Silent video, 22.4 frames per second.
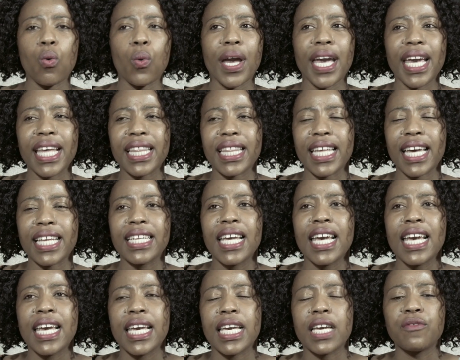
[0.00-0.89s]
a way that
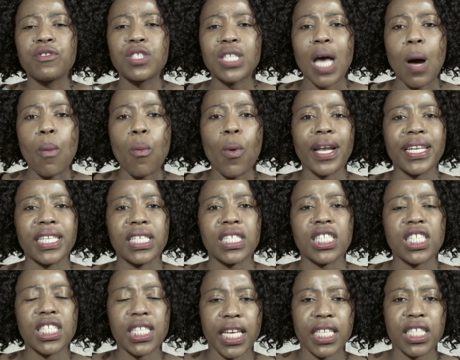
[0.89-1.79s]
if someone
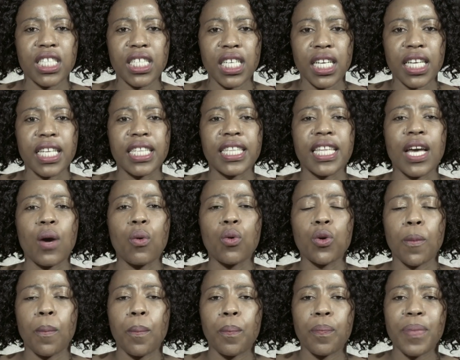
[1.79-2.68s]
is searching, they
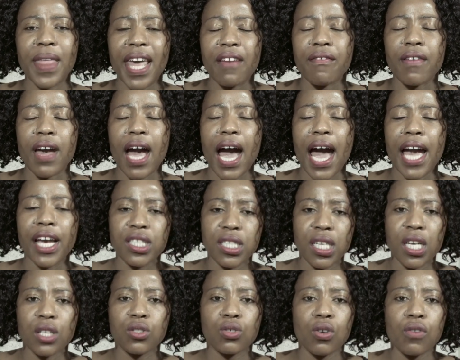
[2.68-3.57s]
would they have a high
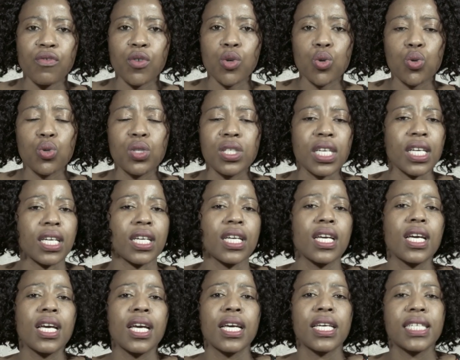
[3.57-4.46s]
chance of
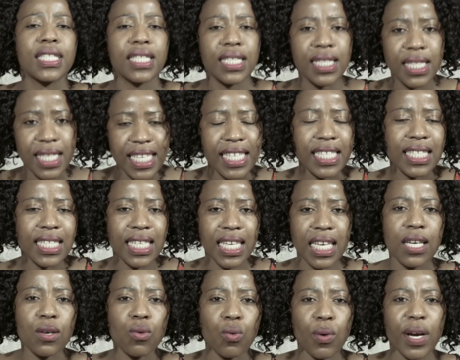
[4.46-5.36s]
using these
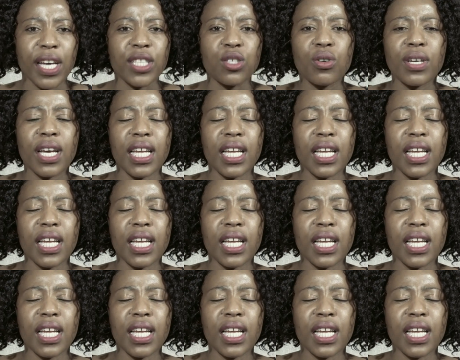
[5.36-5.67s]
keywords.